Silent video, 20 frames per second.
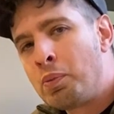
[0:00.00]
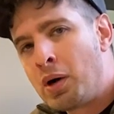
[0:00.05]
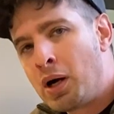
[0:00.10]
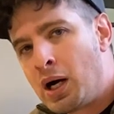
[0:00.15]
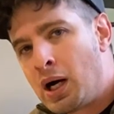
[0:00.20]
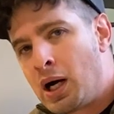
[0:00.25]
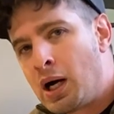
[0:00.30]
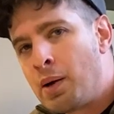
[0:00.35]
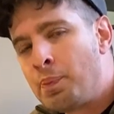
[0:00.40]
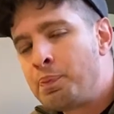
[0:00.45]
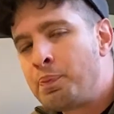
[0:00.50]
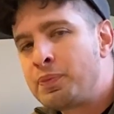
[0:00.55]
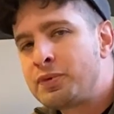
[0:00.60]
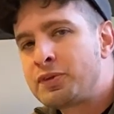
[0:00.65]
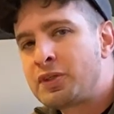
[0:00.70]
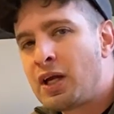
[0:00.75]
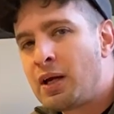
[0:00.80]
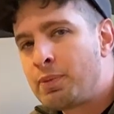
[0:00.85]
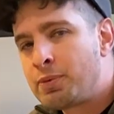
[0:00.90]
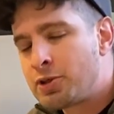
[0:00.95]
up,
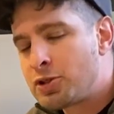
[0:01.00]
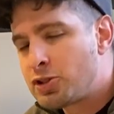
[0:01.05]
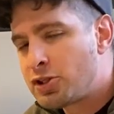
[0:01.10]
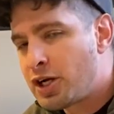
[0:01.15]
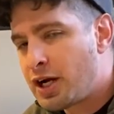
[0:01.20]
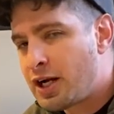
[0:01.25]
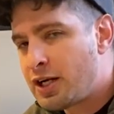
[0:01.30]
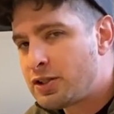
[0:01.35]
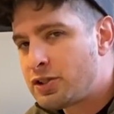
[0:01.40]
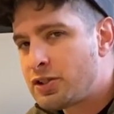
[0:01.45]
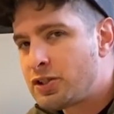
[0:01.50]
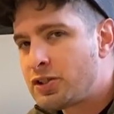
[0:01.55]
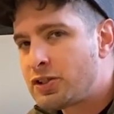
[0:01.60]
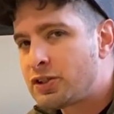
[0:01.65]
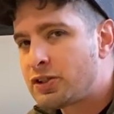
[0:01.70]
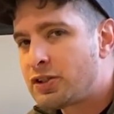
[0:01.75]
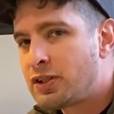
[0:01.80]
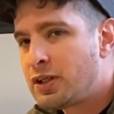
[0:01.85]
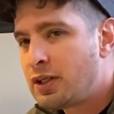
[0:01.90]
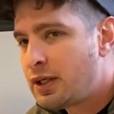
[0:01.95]
temperature
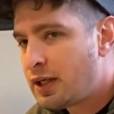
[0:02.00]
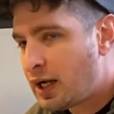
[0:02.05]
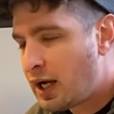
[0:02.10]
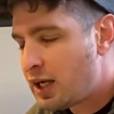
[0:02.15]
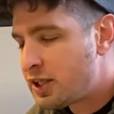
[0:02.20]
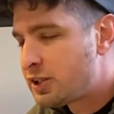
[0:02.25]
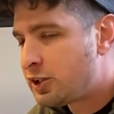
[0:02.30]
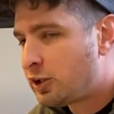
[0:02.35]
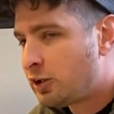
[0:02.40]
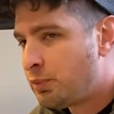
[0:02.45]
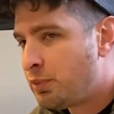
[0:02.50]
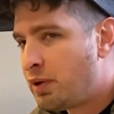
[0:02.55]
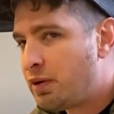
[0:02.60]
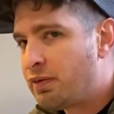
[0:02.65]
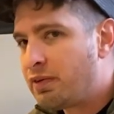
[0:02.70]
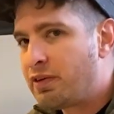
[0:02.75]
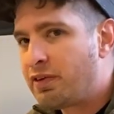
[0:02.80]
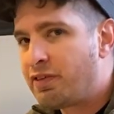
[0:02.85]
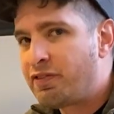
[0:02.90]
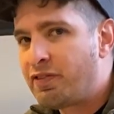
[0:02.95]
changes, has a little bit of
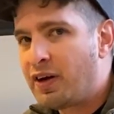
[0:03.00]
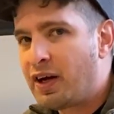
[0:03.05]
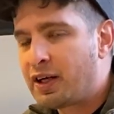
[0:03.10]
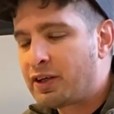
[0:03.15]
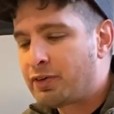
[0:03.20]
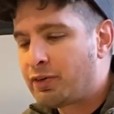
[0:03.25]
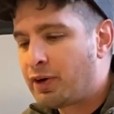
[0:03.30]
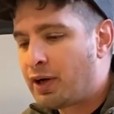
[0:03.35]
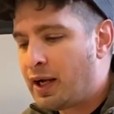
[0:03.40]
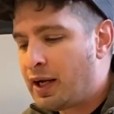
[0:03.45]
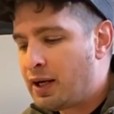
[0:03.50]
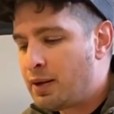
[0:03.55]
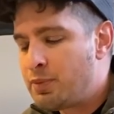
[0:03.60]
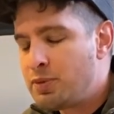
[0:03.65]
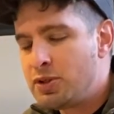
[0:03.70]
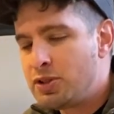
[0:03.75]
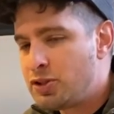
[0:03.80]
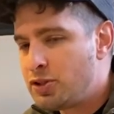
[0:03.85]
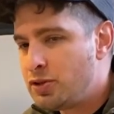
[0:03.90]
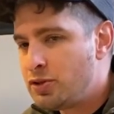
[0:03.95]
an effect, right? I'm
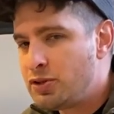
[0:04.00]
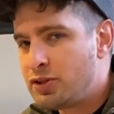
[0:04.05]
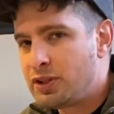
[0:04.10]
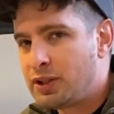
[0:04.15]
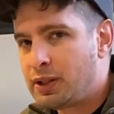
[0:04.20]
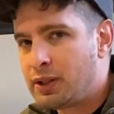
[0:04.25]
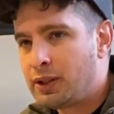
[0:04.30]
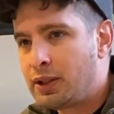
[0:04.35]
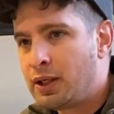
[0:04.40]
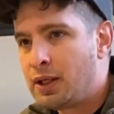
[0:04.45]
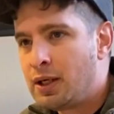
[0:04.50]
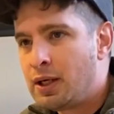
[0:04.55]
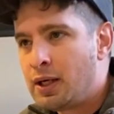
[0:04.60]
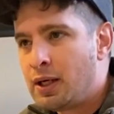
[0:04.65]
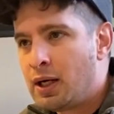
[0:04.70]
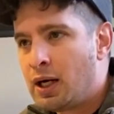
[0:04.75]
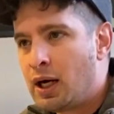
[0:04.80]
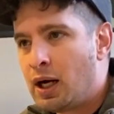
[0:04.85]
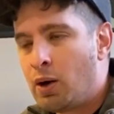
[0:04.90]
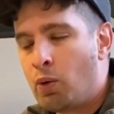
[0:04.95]
just using
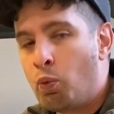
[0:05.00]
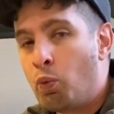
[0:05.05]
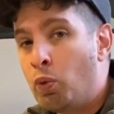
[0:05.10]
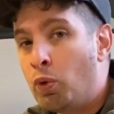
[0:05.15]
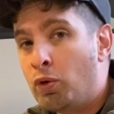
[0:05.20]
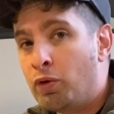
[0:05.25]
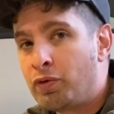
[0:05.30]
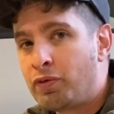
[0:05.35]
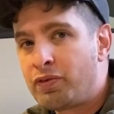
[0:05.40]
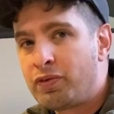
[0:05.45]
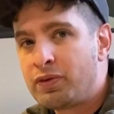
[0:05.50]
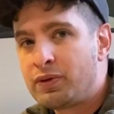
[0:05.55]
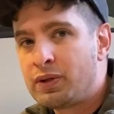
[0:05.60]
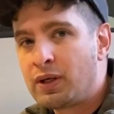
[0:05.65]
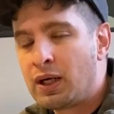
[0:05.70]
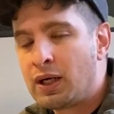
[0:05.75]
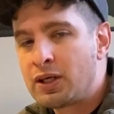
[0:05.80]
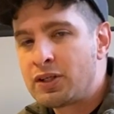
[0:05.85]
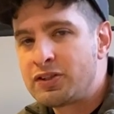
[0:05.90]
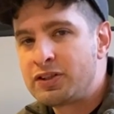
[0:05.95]
Wolf
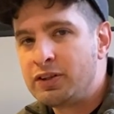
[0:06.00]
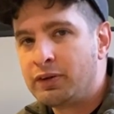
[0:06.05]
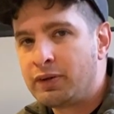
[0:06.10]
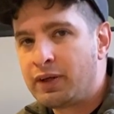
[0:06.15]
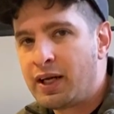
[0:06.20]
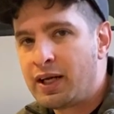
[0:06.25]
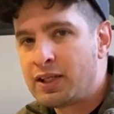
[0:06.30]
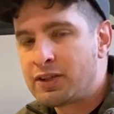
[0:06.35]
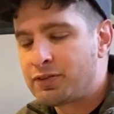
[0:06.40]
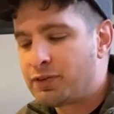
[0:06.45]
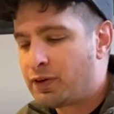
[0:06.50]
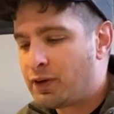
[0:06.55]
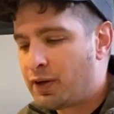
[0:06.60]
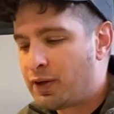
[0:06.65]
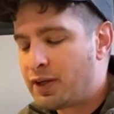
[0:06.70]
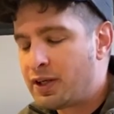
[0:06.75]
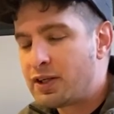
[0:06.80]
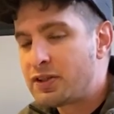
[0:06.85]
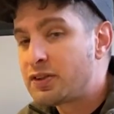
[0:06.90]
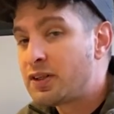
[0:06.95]
steel case for all
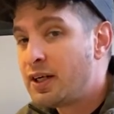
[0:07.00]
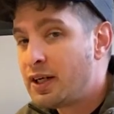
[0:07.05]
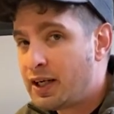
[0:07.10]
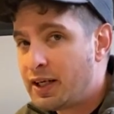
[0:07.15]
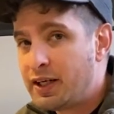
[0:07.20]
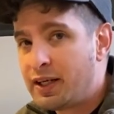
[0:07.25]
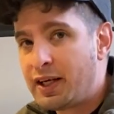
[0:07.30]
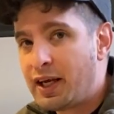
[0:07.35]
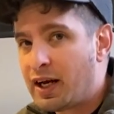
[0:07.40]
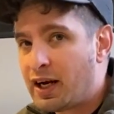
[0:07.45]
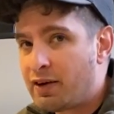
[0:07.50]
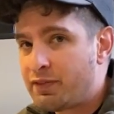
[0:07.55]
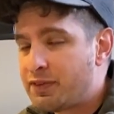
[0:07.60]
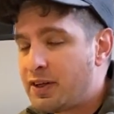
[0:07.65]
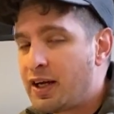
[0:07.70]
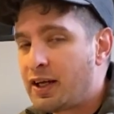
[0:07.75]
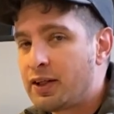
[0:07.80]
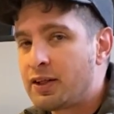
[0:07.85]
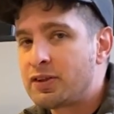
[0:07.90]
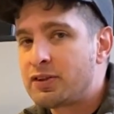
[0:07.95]
this. And again, I've
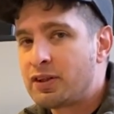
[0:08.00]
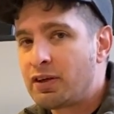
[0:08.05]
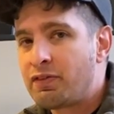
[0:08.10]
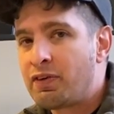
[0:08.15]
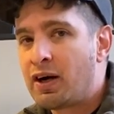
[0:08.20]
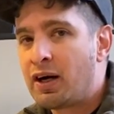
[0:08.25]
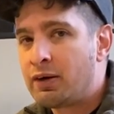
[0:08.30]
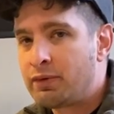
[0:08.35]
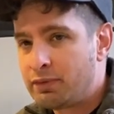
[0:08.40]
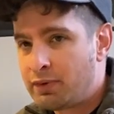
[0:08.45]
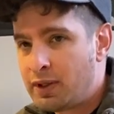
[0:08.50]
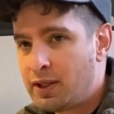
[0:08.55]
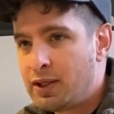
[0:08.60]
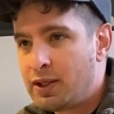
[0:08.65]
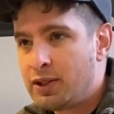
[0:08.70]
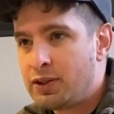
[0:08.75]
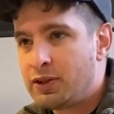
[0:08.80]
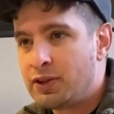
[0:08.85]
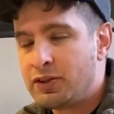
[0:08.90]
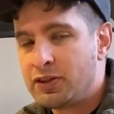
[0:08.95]
taken this stuff out
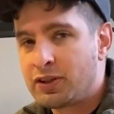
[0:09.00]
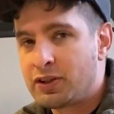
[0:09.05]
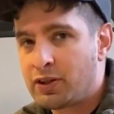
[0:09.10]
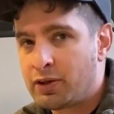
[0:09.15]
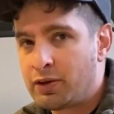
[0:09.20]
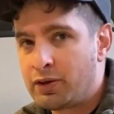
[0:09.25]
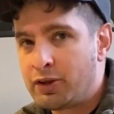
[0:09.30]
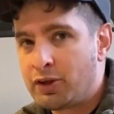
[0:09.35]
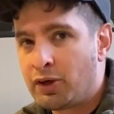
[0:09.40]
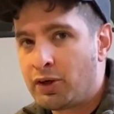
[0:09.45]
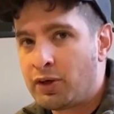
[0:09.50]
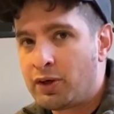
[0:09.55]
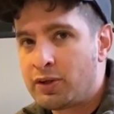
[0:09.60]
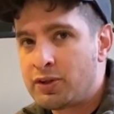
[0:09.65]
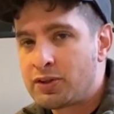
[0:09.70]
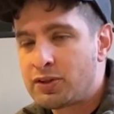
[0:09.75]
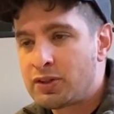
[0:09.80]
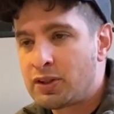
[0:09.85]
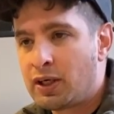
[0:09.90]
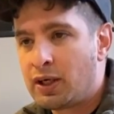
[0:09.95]
to 600
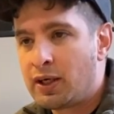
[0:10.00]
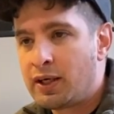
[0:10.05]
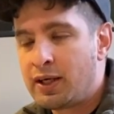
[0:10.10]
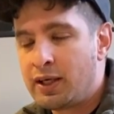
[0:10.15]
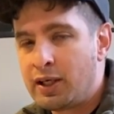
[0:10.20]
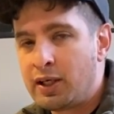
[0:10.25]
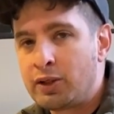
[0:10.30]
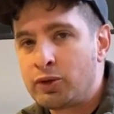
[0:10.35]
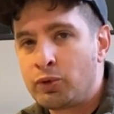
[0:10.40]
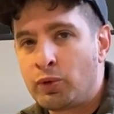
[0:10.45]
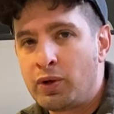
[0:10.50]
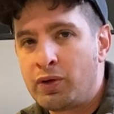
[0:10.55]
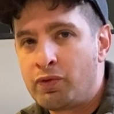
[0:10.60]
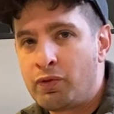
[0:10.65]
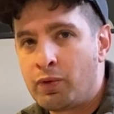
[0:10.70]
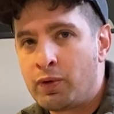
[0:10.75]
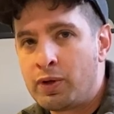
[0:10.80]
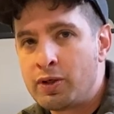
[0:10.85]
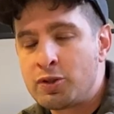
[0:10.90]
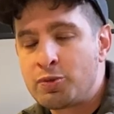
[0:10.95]
yards, hitting
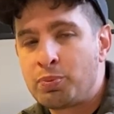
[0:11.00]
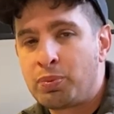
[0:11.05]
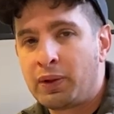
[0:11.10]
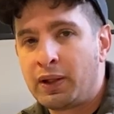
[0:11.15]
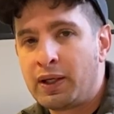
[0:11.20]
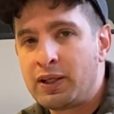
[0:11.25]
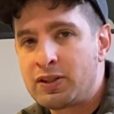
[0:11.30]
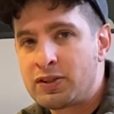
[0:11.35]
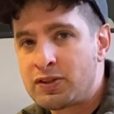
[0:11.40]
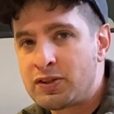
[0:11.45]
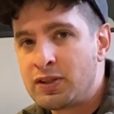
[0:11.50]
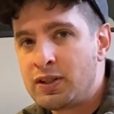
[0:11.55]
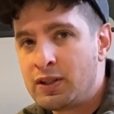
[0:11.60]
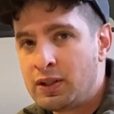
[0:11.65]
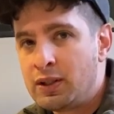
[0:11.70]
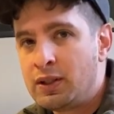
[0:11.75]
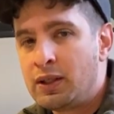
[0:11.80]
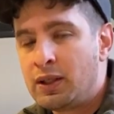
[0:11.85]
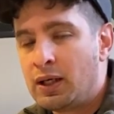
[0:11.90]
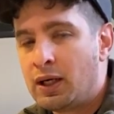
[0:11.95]
24-inch plates
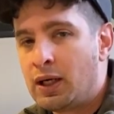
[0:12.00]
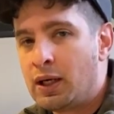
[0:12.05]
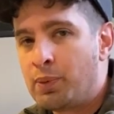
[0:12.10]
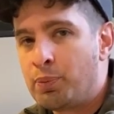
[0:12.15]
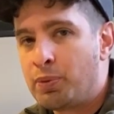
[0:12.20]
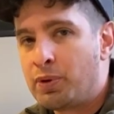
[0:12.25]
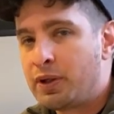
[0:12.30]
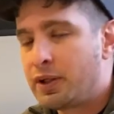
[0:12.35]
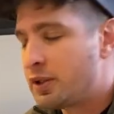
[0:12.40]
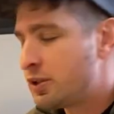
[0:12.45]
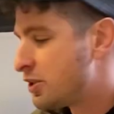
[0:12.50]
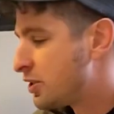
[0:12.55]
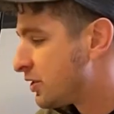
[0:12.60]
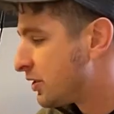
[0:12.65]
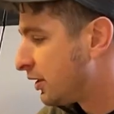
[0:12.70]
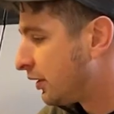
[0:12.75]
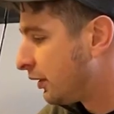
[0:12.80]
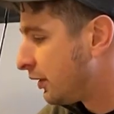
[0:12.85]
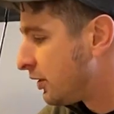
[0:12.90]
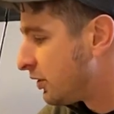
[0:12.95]
pretty
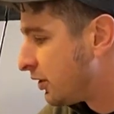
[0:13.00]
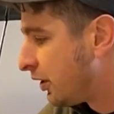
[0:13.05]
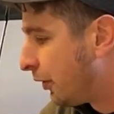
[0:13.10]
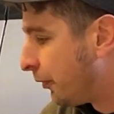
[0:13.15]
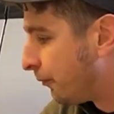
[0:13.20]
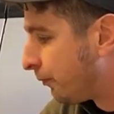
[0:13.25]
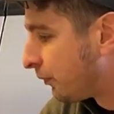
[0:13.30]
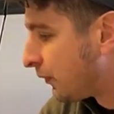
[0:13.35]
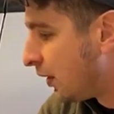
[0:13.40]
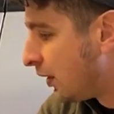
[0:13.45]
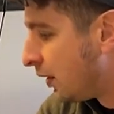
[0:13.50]
consistently. So